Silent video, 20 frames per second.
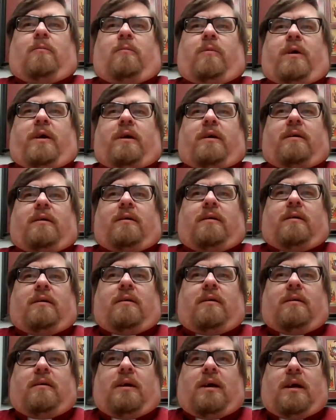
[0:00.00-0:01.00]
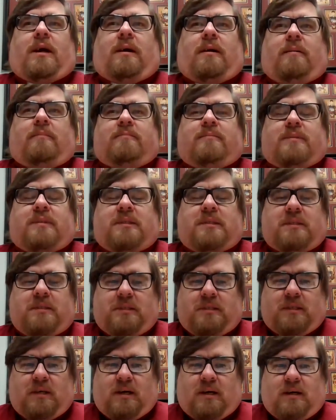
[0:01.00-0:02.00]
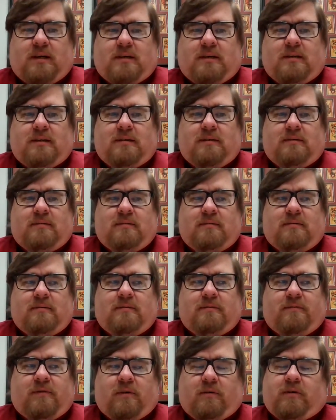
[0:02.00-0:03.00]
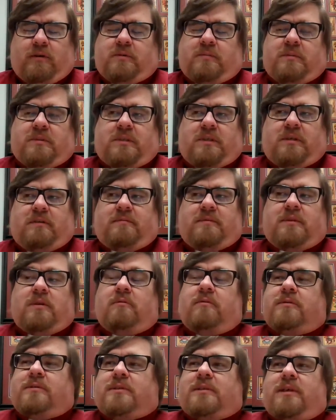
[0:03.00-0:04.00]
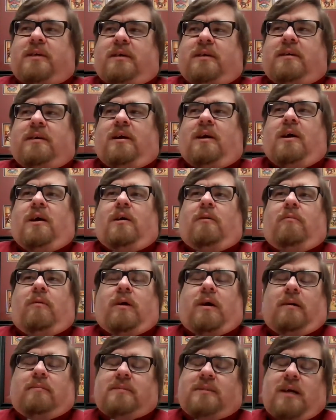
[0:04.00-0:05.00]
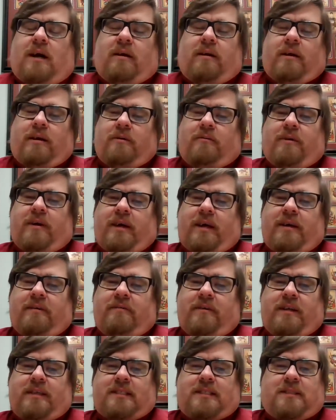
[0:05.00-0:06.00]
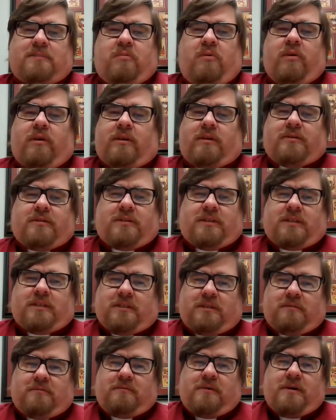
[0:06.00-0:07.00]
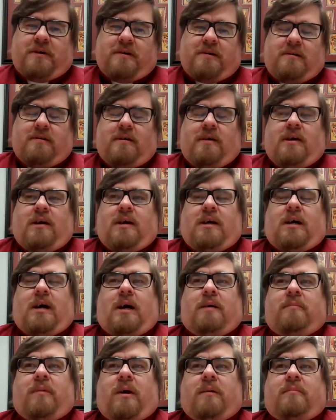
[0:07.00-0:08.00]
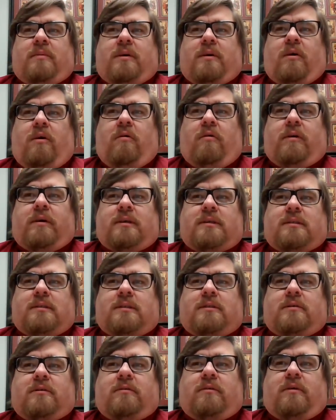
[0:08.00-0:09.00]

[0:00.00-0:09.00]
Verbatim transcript: where I'm stuck for Christmas Eve. So we'll see what comes out. I don't want to give any spoilers as to where I might be going, so